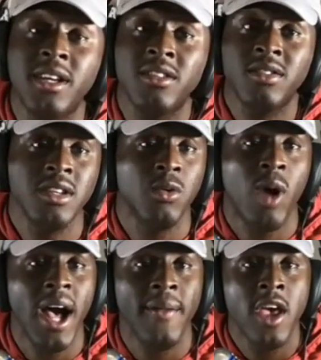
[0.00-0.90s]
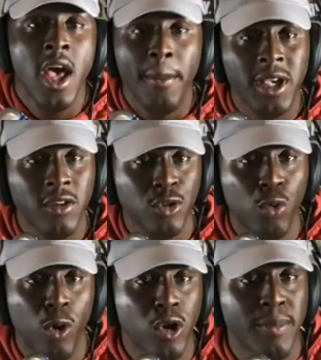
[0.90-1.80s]
to see. Why? Because you're
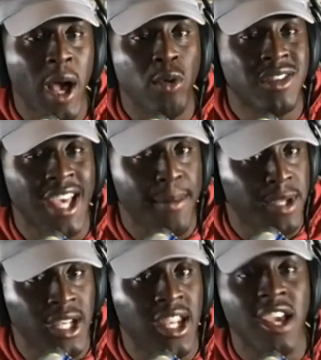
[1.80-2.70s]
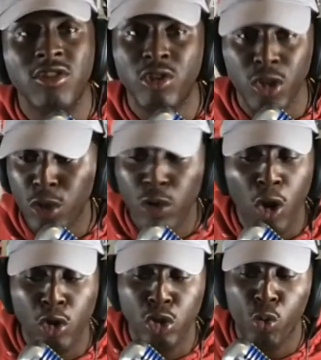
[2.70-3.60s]
worried about what's happening next to
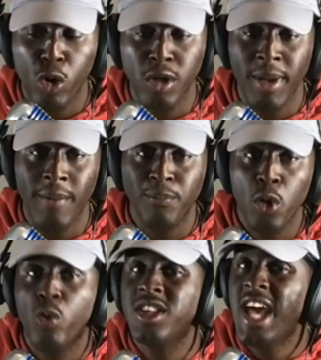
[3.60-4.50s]
you. You're worried about what's